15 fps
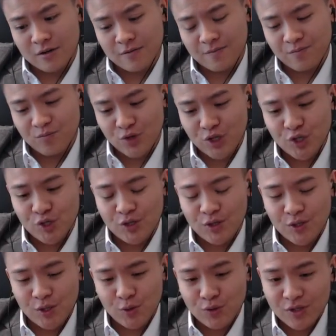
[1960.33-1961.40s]
which
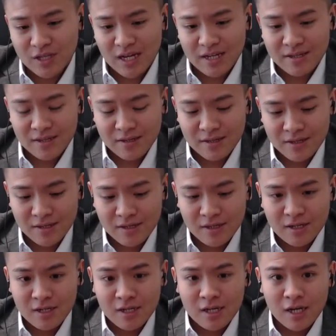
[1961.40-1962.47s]
utilizes
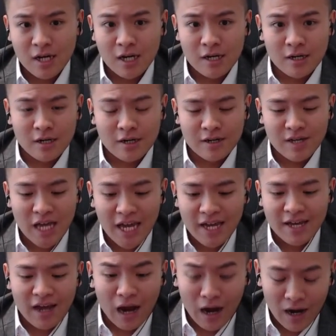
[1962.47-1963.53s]

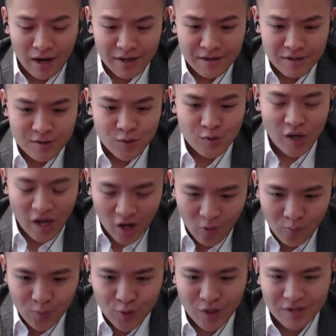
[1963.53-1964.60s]
AI to
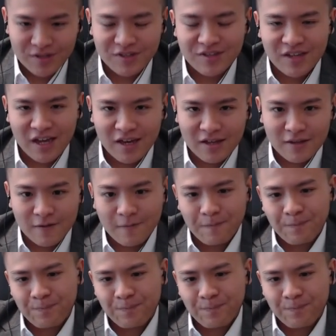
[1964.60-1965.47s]
help you understand